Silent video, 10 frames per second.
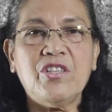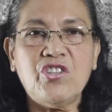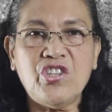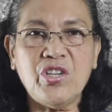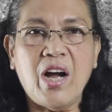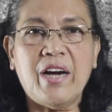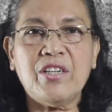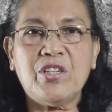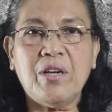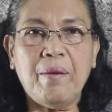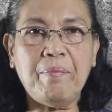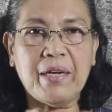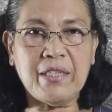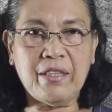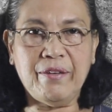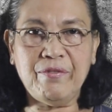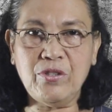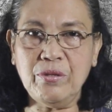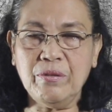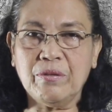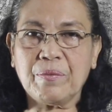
charge positive 2.